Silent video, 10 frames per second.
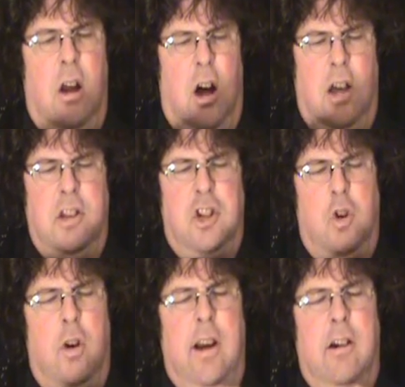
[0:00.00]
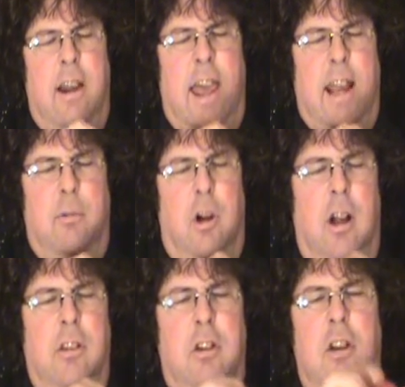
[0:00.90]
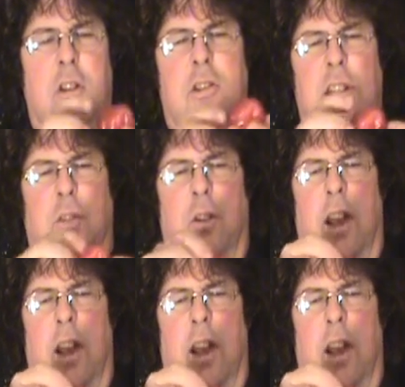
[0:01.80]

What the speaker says: on the short-eared animal. You can use this for